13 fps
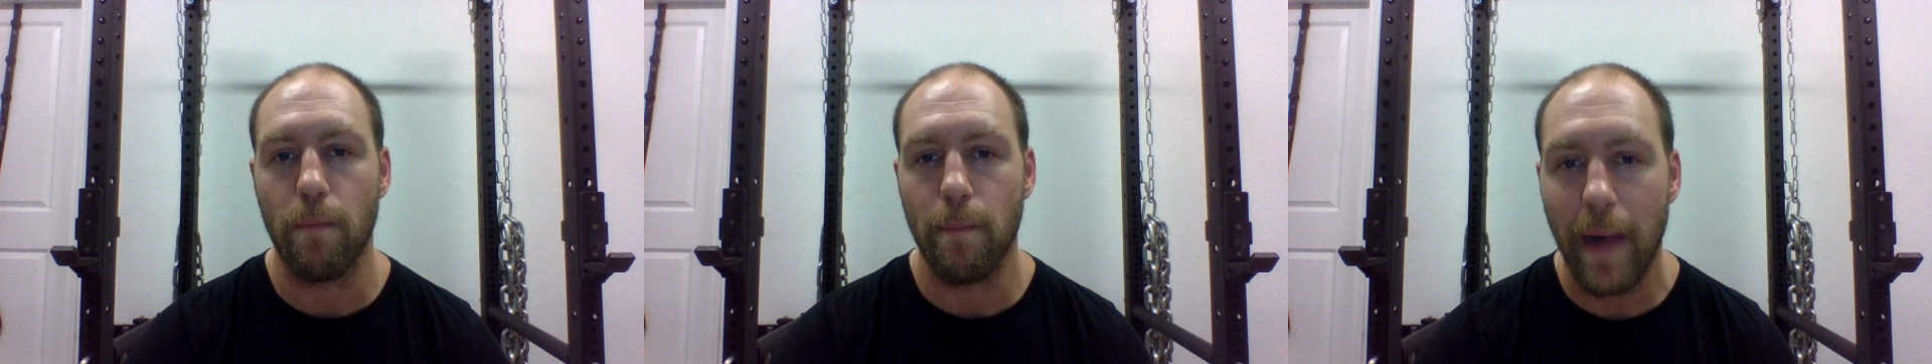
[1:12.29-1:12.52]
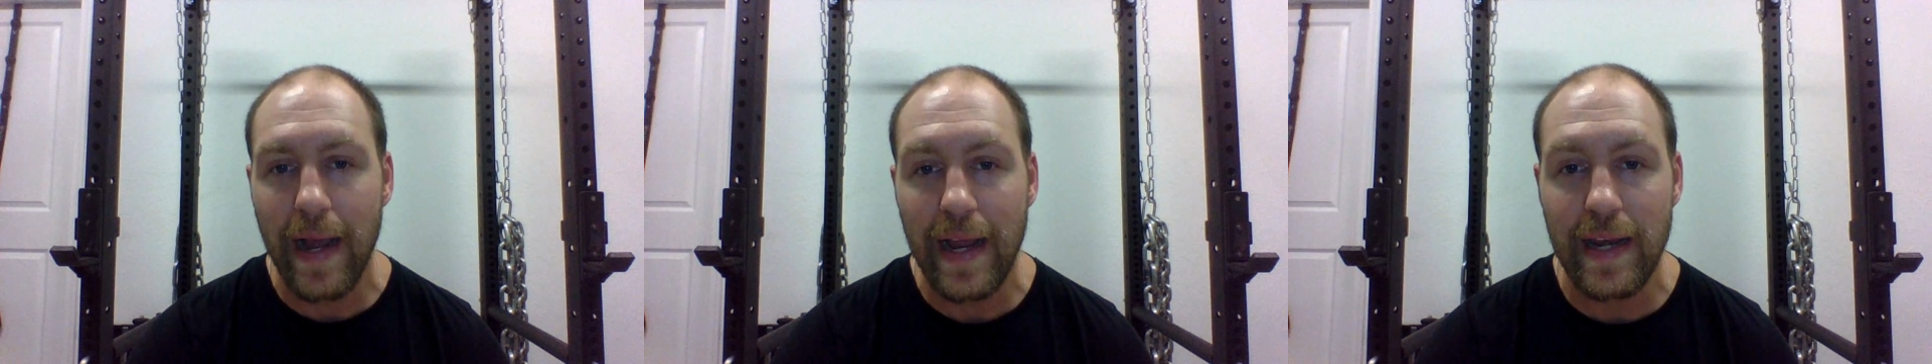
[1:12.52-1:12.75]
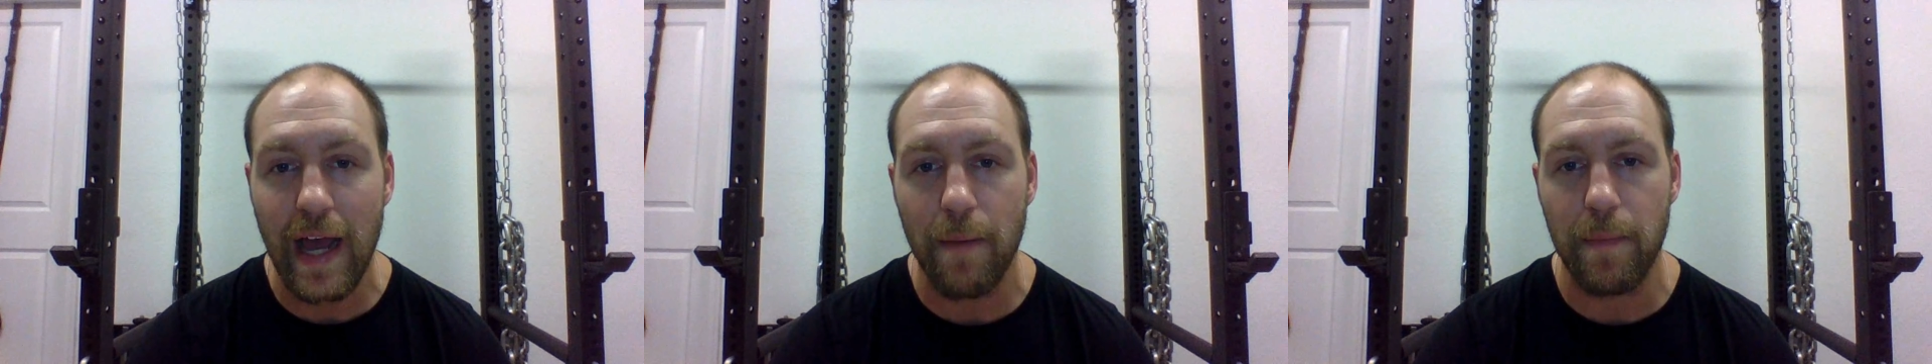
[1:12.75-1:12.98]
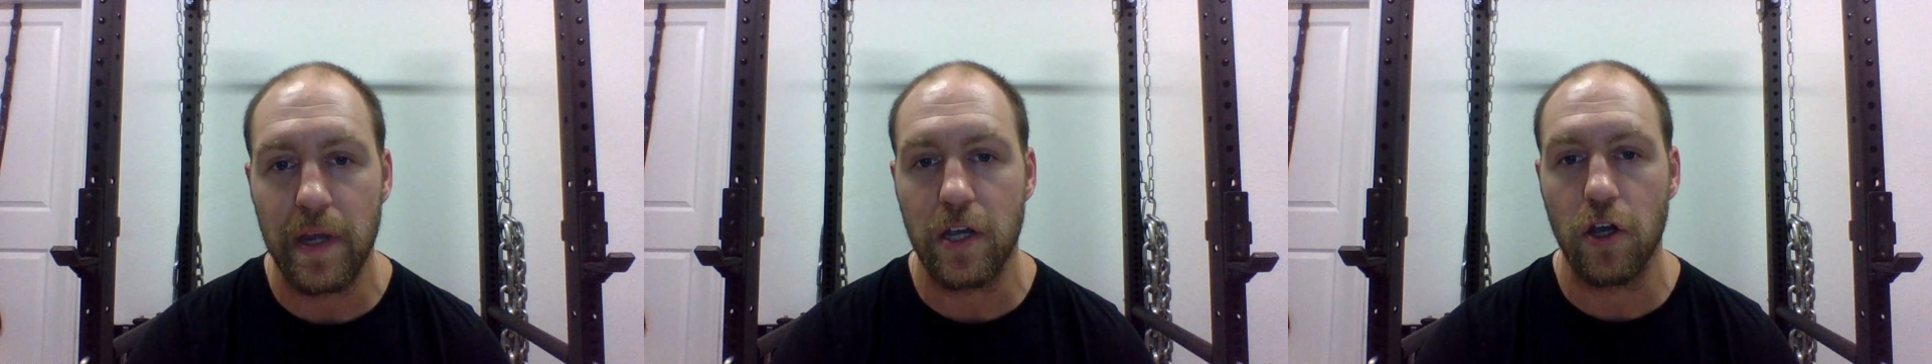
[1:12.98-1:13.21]
might
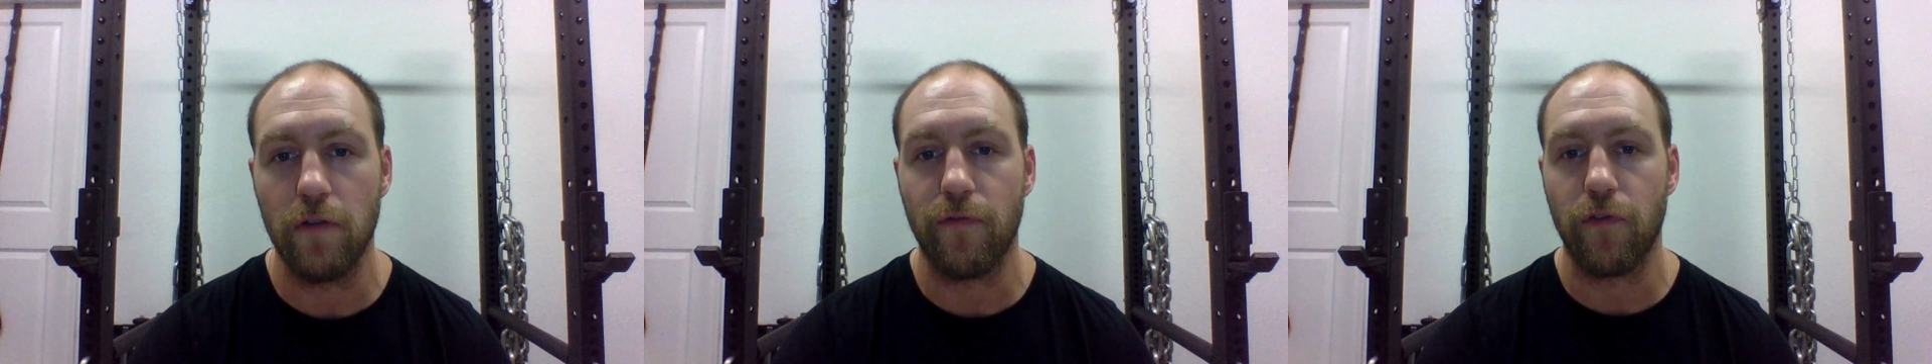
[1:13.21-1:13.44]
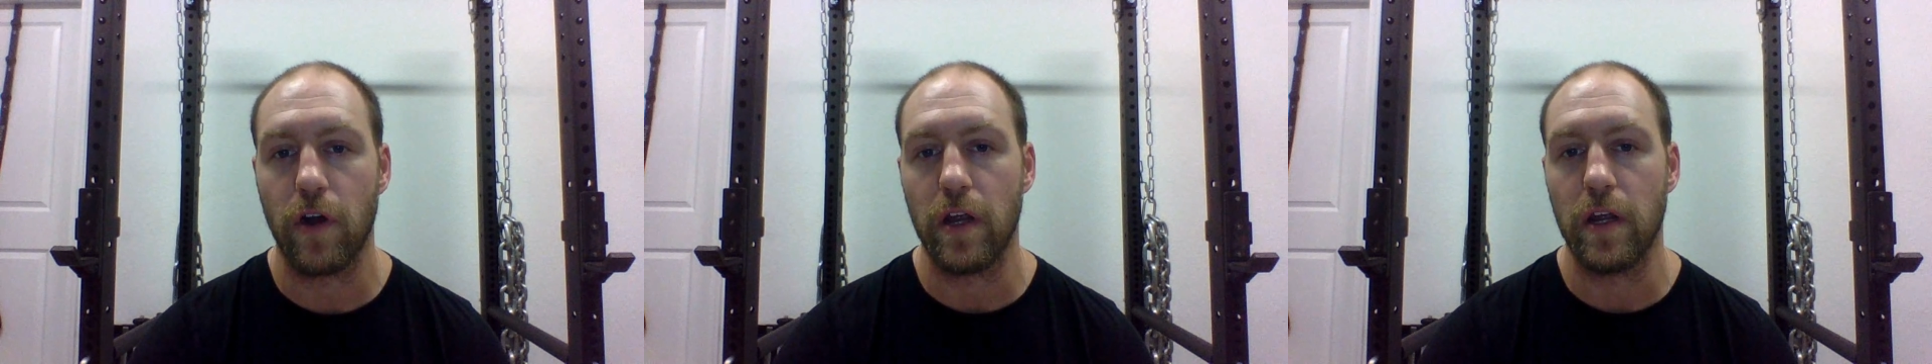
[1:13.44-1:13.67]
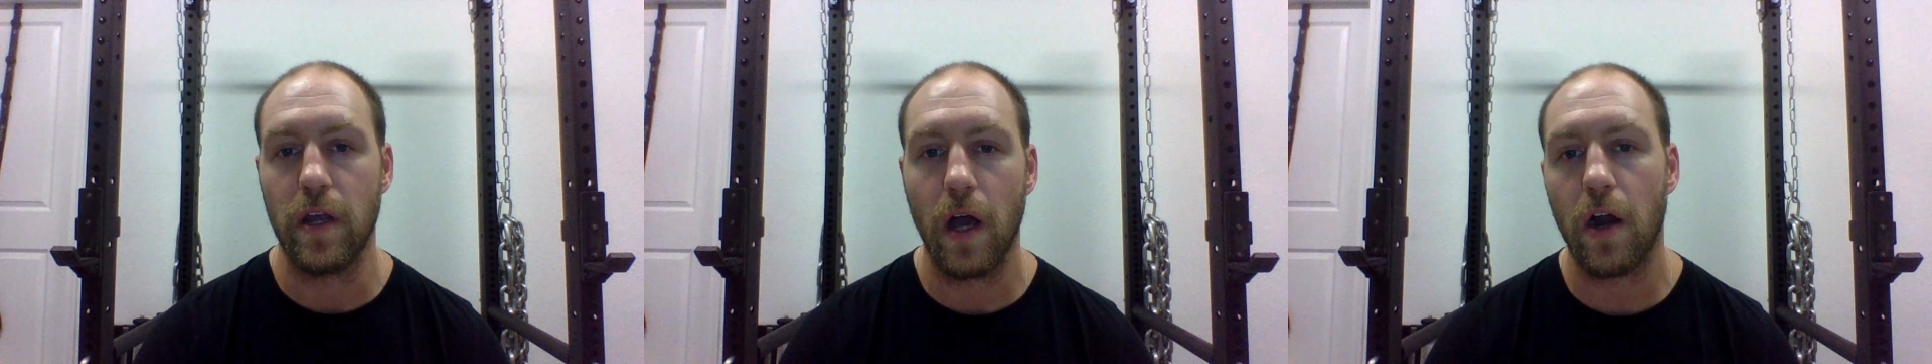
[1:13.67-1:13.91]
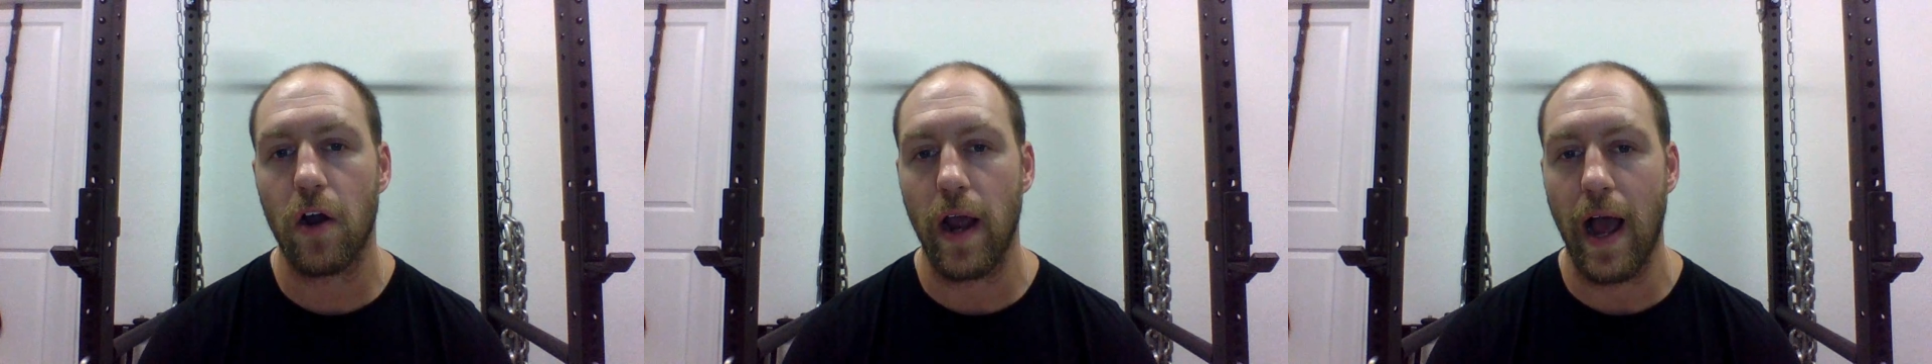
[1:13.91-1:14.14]
not be good for a
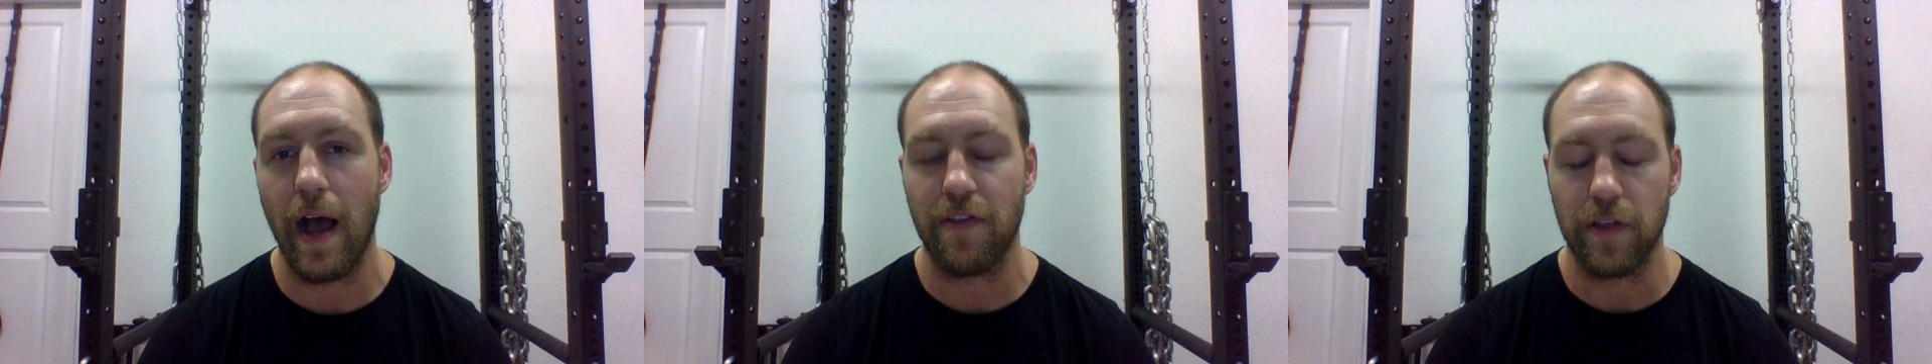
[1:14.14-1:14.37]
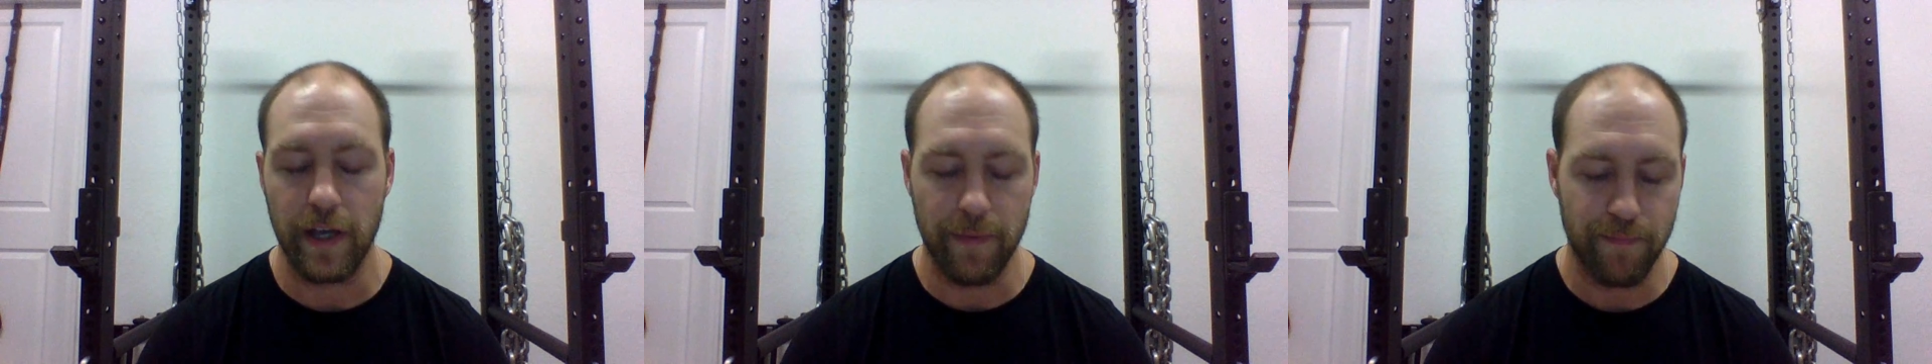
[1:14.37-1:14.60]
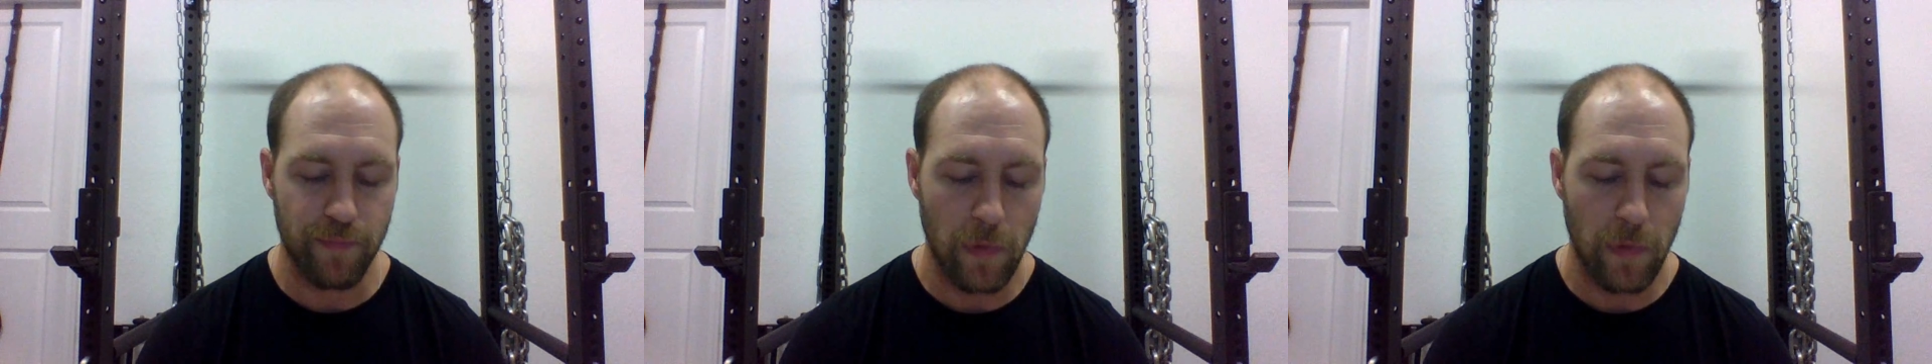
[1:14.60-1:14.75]
younger athlete.